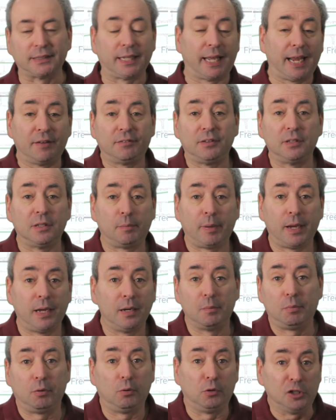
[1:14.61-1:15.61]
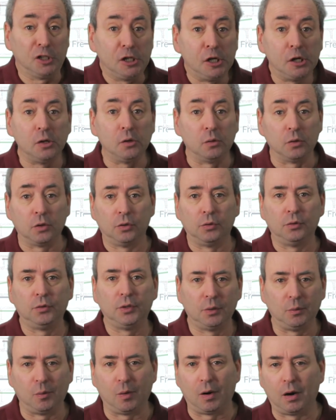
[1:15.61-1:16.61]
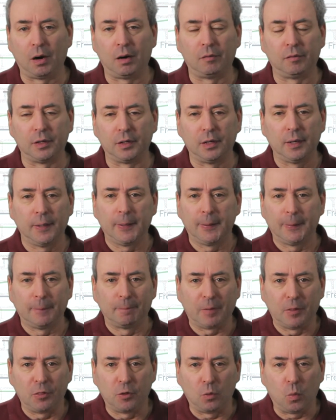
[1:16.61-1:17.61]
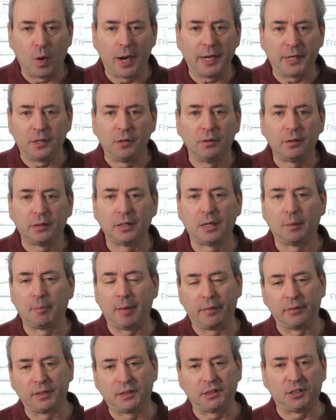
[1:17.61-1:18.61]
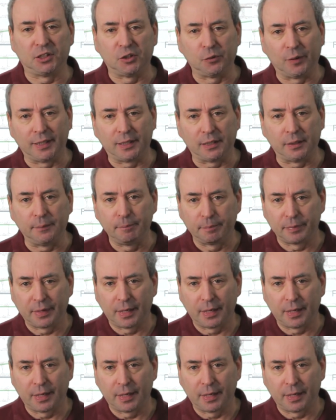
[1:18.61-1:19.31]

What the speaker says: They have to depend upon you, who you are, and the way you think about the situation.